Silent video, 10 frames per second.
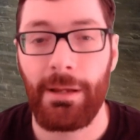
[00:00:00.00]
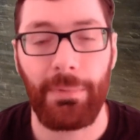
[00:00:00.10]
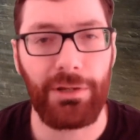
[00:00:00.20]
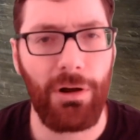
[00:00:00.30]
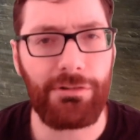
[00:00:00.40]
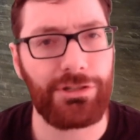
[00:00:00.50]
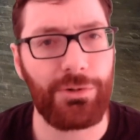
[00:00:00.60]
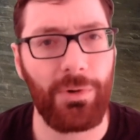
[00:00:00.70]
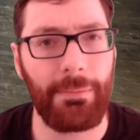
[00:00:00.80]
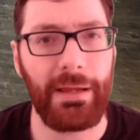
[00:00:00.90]
But you
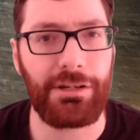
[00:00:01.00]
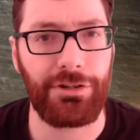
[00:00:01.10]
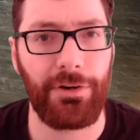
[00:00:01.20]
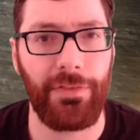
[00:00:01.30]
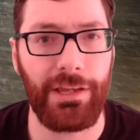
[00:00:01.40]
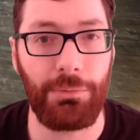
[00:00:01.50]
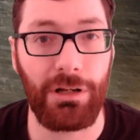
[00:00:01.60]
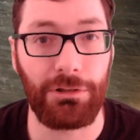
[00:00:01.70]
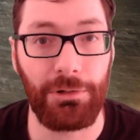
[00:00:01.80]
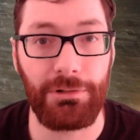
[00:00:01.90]
also want to make sure that you
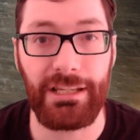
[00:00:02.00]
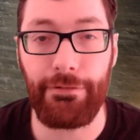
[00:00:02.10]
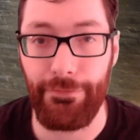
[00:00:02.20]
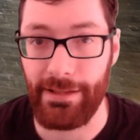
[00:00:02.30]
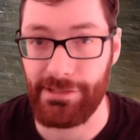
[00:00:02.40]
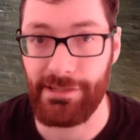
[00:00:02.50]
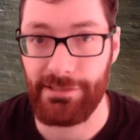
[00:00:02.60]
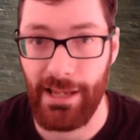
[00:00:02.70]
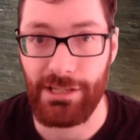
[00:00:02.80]
include defenses